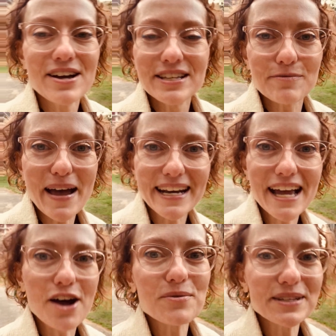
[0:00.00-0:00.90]
depending
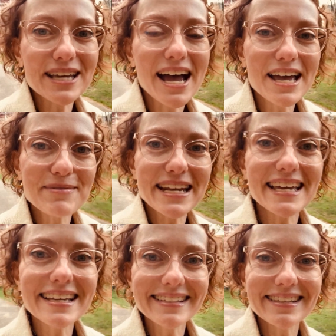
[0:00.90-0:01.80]
on what time it
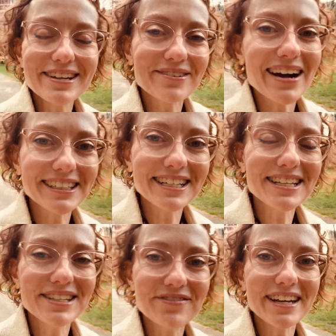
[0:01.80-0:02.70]
is that you're watching
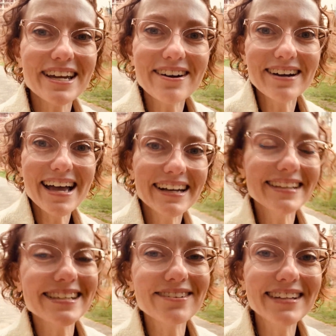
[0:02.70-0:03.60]
this video. And
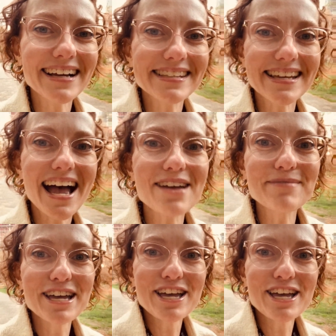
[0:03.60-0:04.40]
until next time,